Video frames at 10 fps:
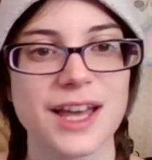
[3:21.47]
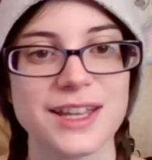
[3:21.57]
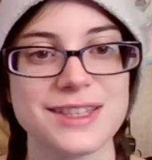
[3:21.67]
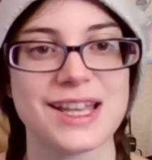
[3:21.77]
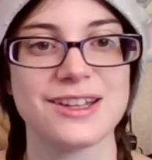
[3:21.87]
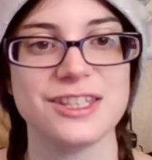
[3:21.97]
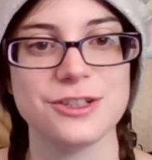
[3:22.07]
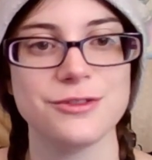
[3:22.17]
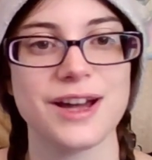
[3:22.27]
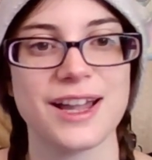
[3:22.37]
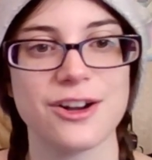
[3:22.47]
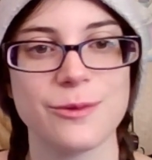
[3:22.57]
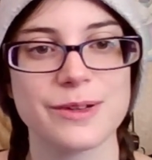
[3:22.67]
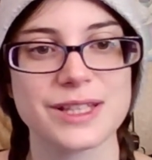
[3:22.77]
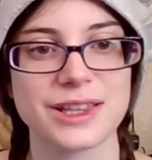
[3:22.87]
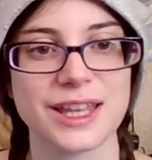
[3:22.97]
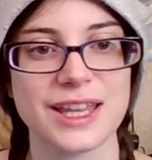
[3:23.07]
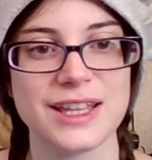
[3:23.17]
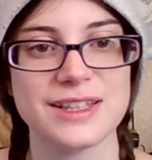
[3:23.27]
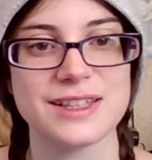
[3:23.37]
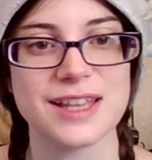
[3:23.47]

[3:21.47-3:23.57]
Did I tell you I almost laid